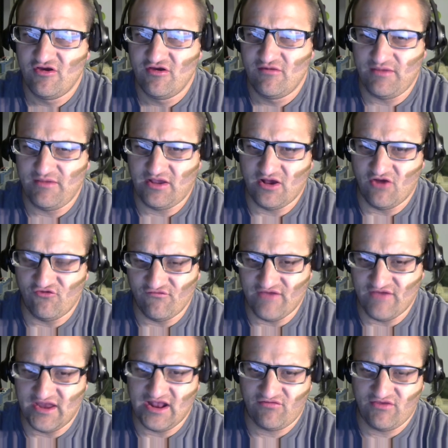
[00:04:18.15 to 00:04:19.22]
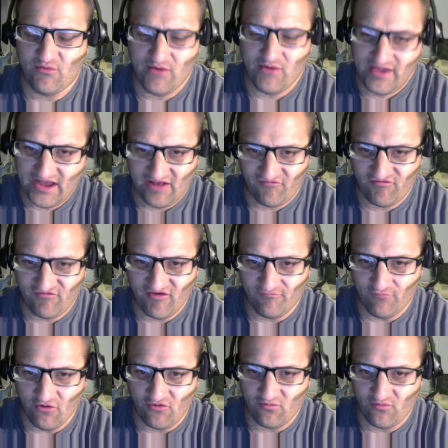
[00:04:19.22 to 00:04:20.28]
because of the way NXT is
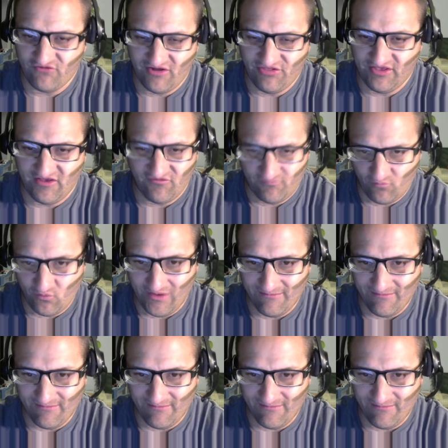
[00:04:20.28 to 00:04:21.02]
booked, which I think is